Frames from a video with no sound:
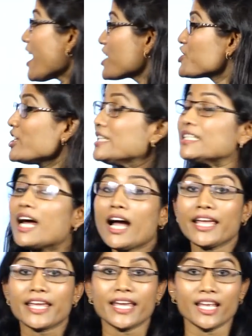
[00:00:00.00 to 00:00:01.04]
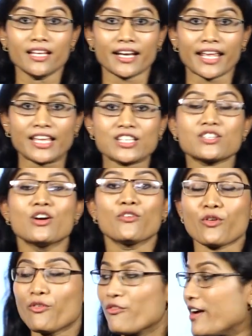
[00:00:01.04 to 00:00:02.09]
Ajanta Hill range
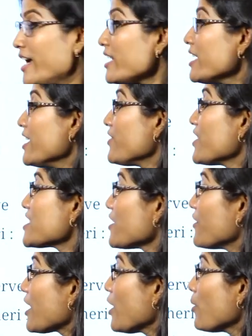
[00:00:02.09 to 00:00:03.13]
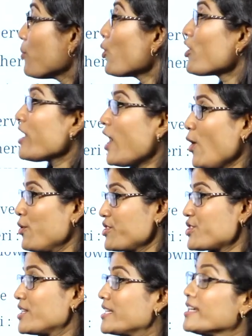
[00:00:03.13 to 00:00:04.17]
from where this river Purna
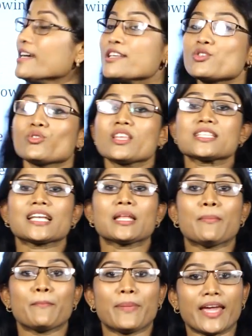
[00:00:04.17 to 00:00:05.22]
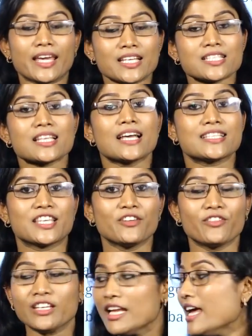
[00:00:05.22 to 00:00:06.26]
originate. So these are the pairs has
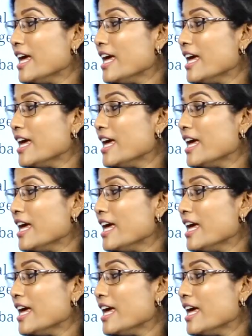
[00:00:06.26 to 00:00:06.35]
given.